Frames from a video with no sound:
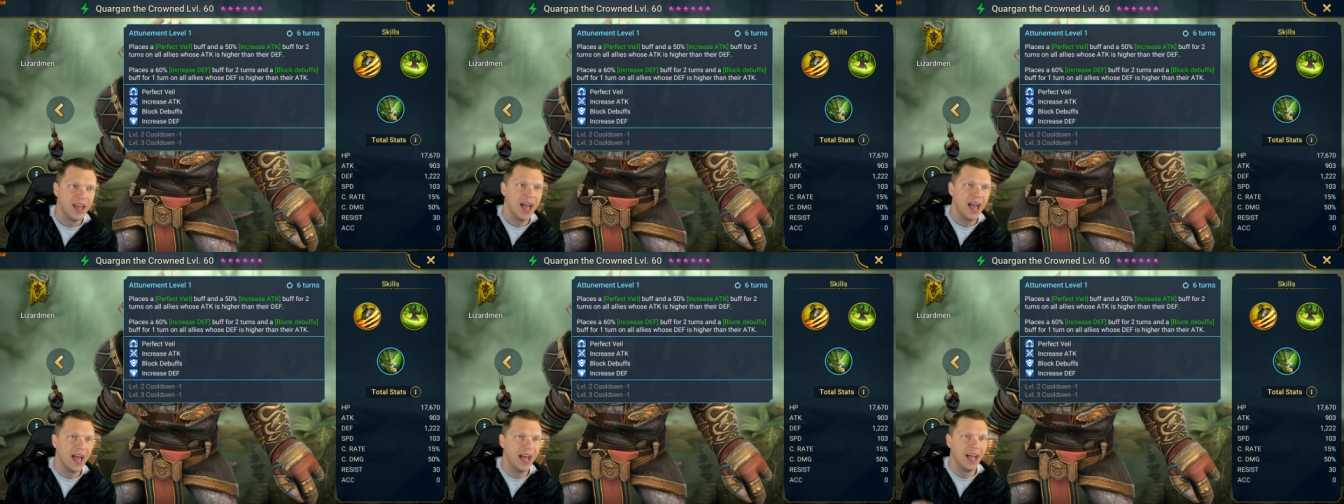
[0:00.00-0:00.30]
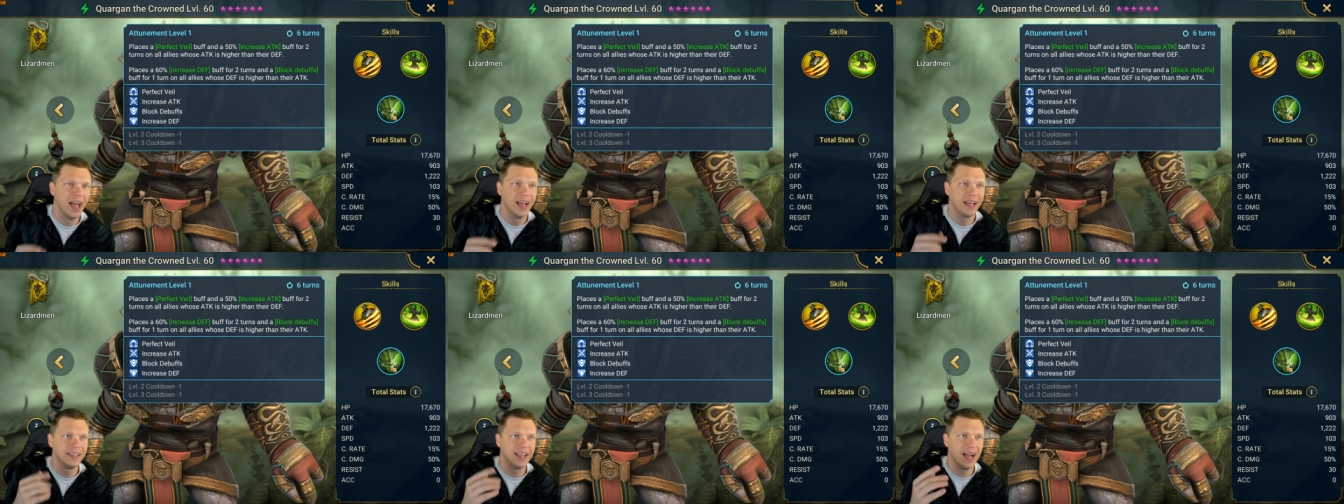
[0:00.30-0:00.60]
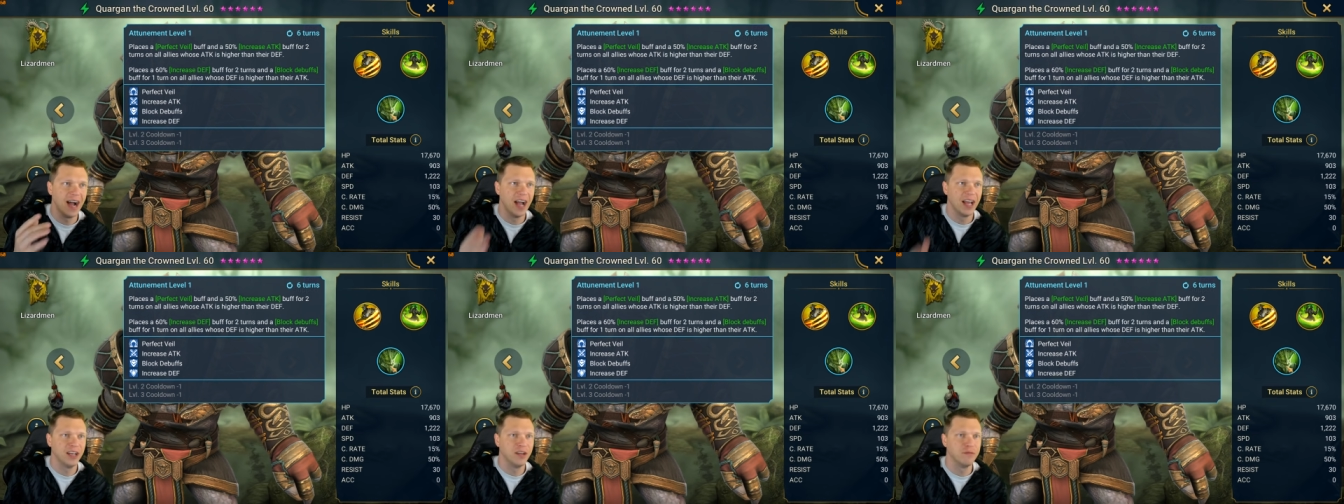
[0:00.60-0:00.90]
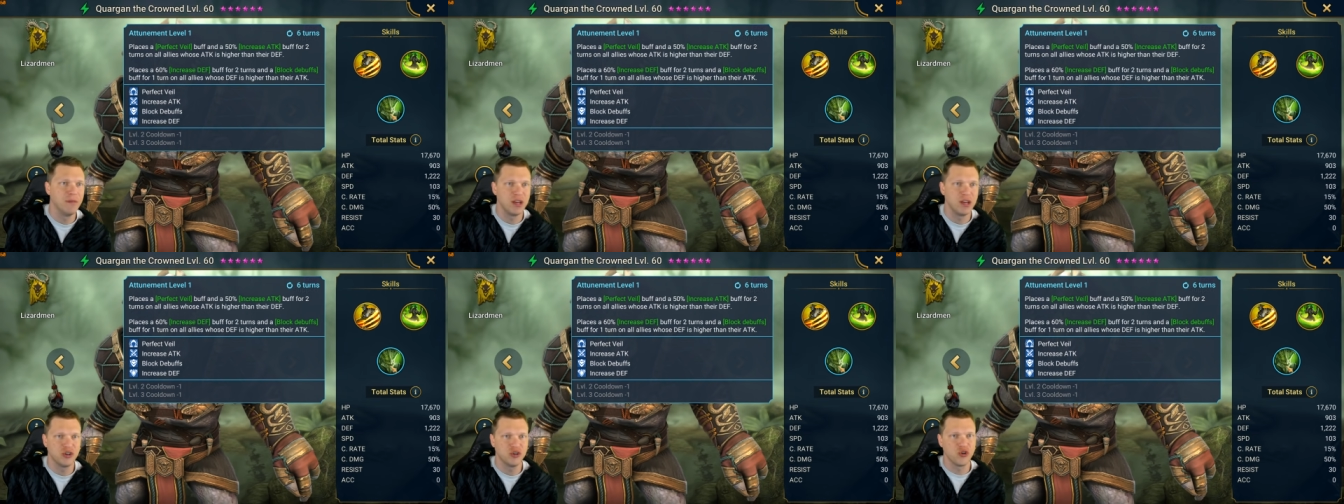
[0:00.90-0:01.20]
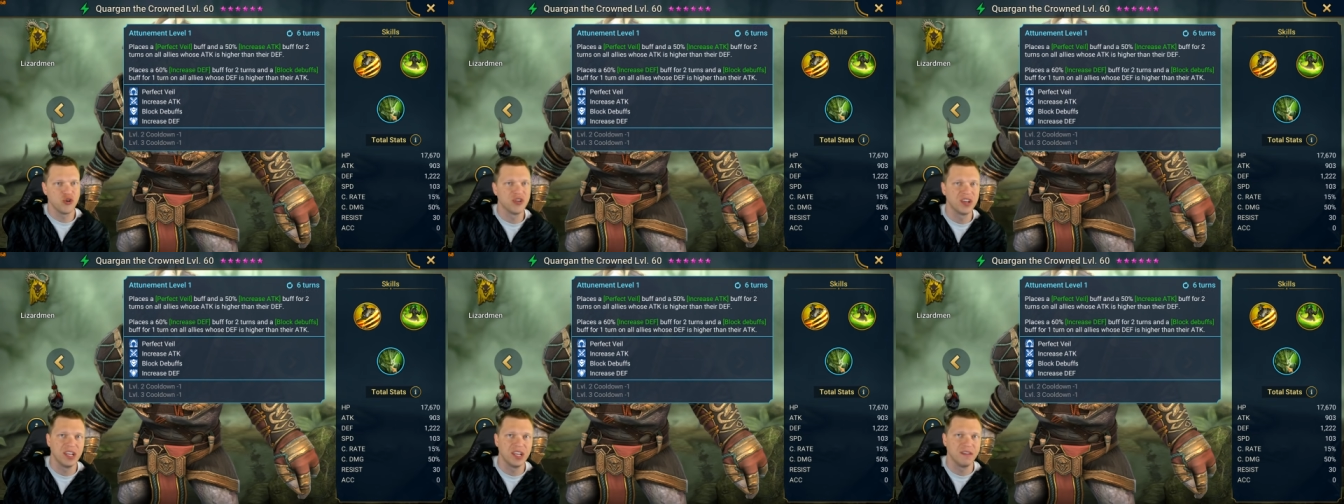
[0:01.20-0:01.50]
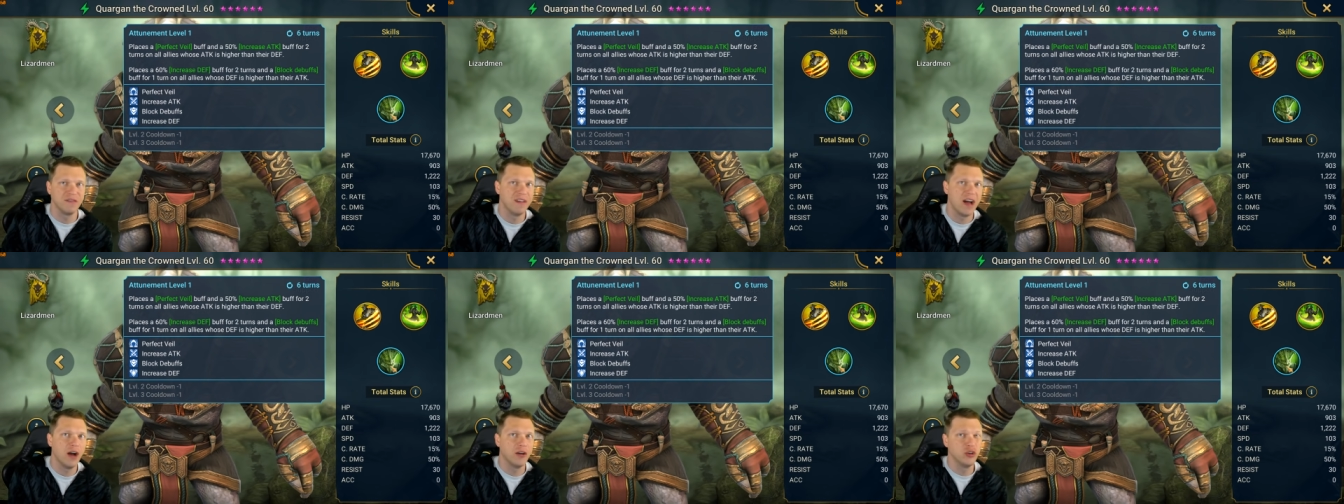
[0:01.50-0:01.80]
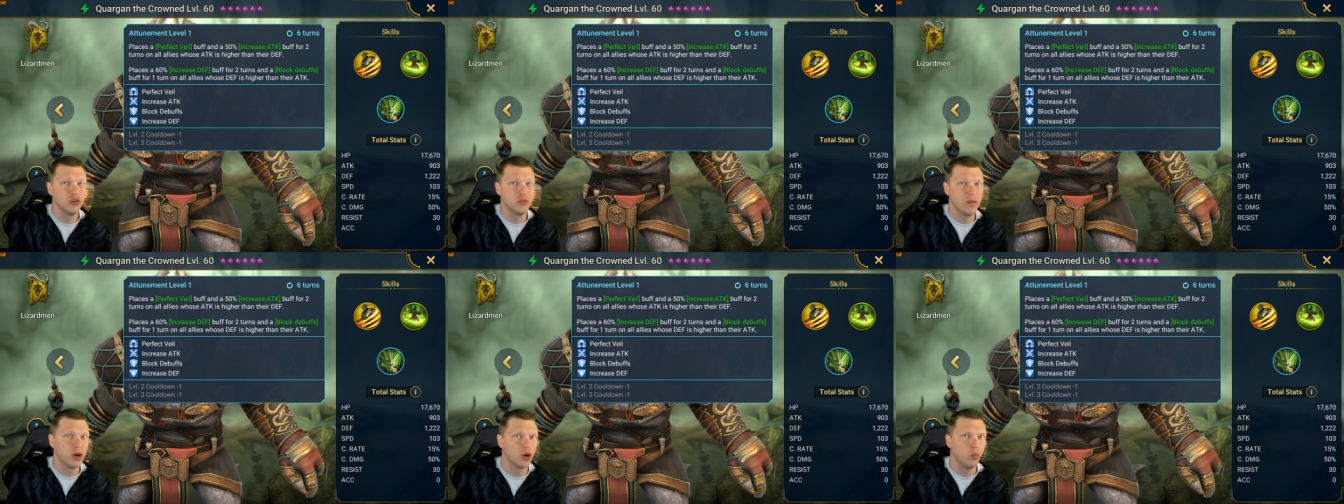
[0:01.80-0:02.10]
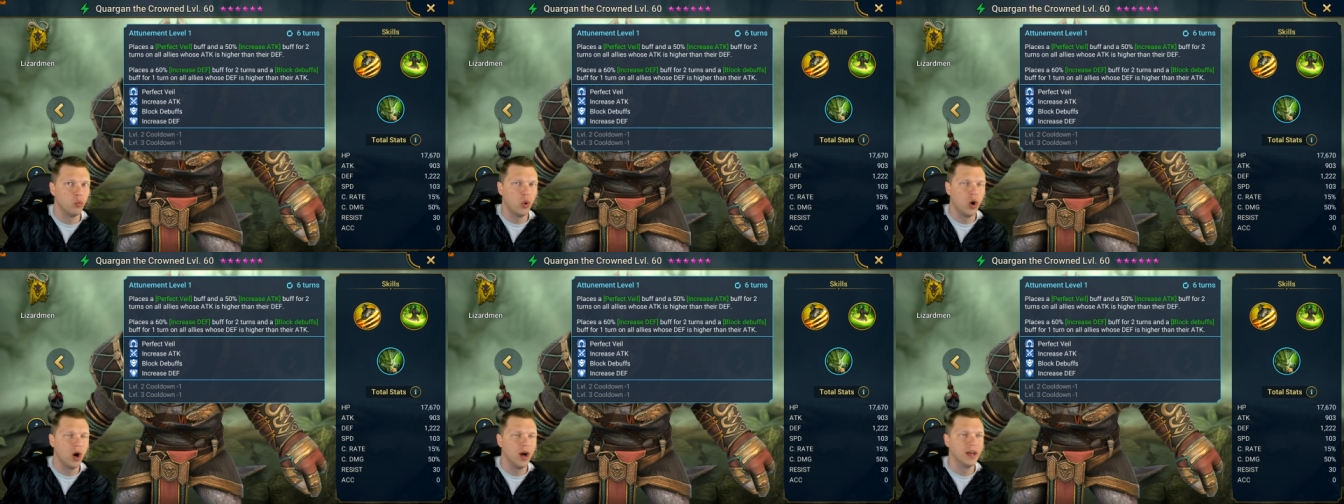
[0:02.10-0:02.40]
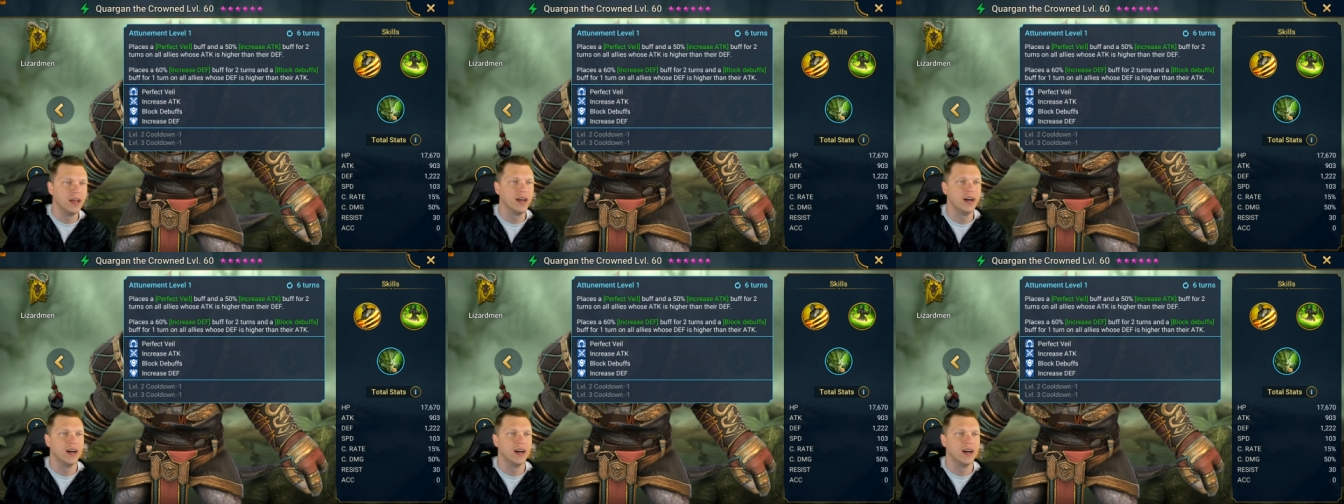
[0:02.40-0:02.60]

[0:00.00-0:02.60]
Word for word: and, and, kind of make sure you're getting value no matter what.